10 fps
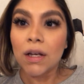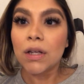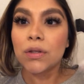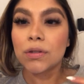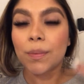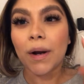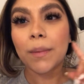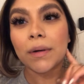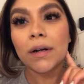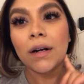Use a
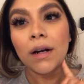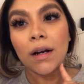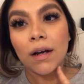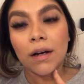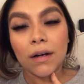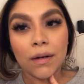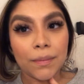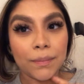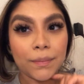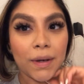primer.
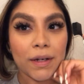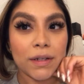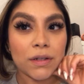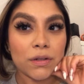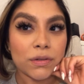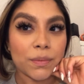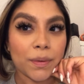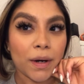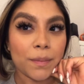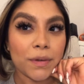I didn't use a
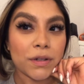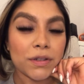primer,